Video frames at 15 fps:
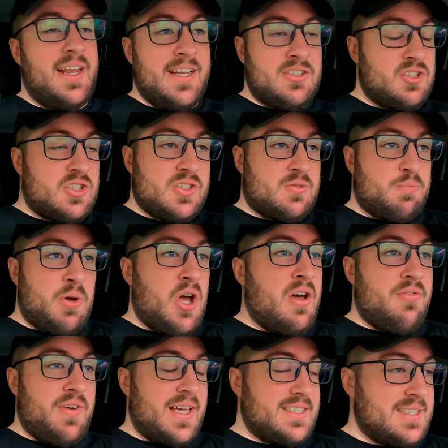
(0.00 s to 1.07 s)
It's just
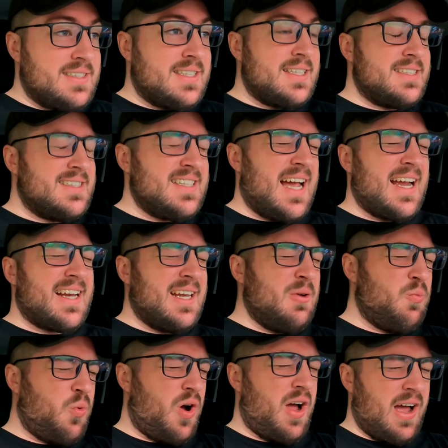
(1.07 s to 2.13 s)
perfect. It's exactly
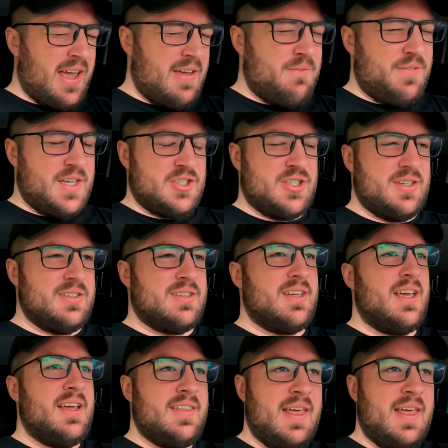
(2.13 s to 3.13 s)
what I envisioned